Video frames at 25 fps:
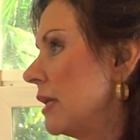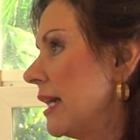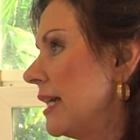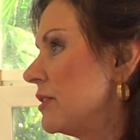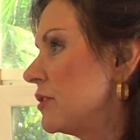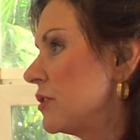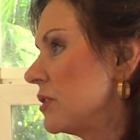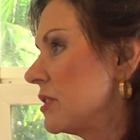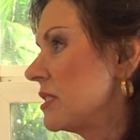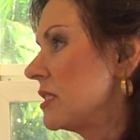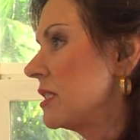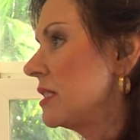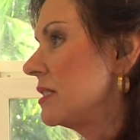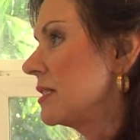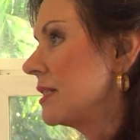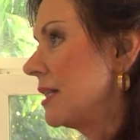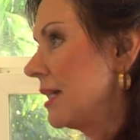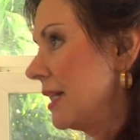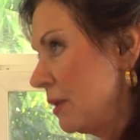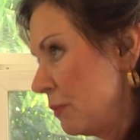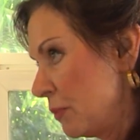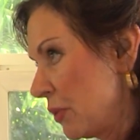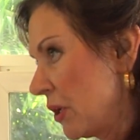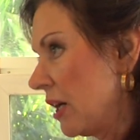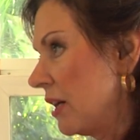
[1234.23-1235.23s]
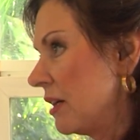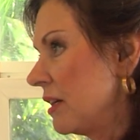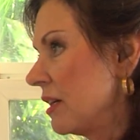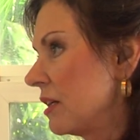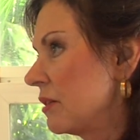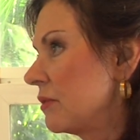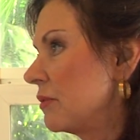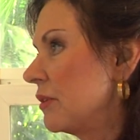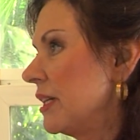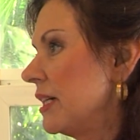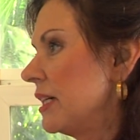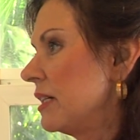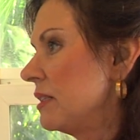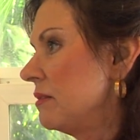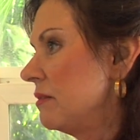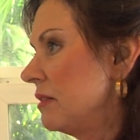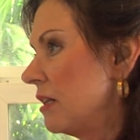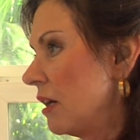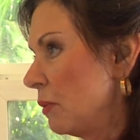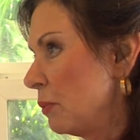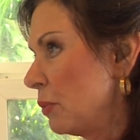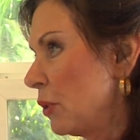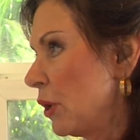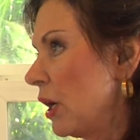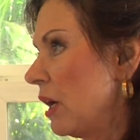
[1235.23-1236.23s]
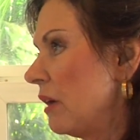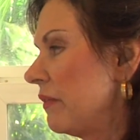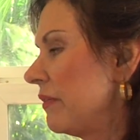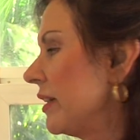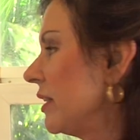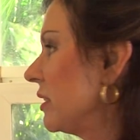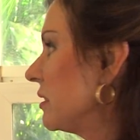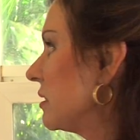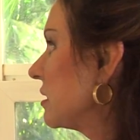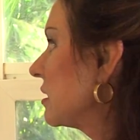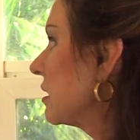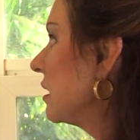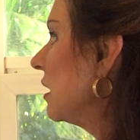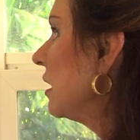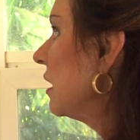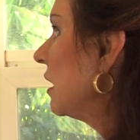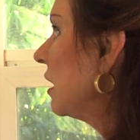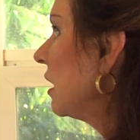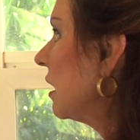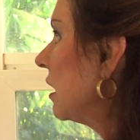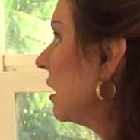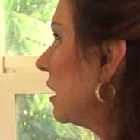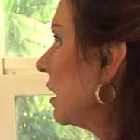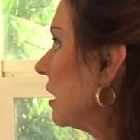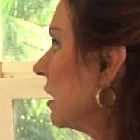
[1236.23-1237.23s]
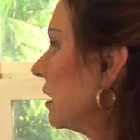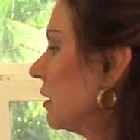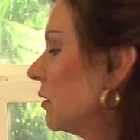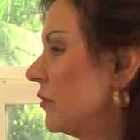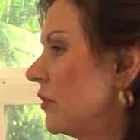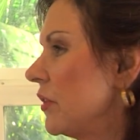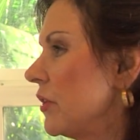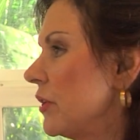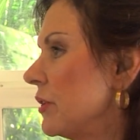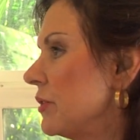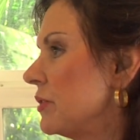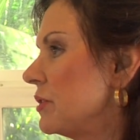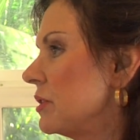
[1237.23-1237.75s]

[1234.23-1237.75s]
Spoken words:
agencies like Product Red, nonprofits, are over there